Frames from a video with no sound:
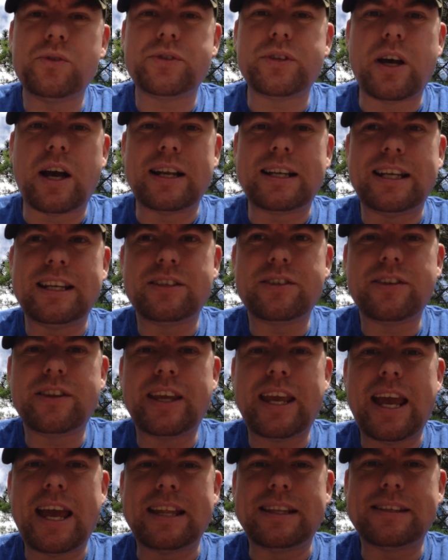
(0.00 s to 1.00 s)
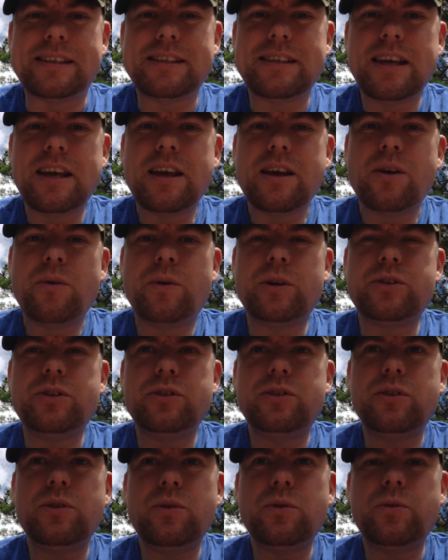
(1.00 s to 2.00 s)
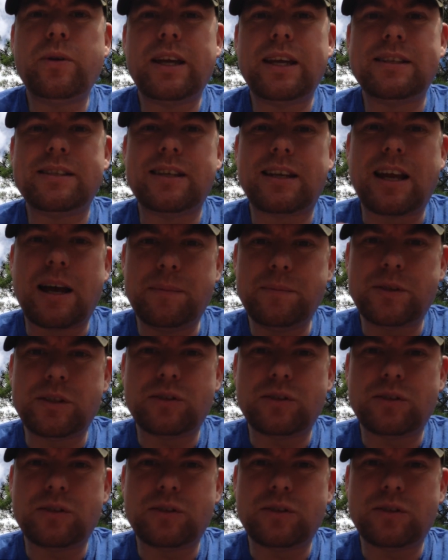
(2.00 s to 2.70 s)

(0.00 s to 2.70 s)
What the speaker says: on each of the ends. What you do is it comes in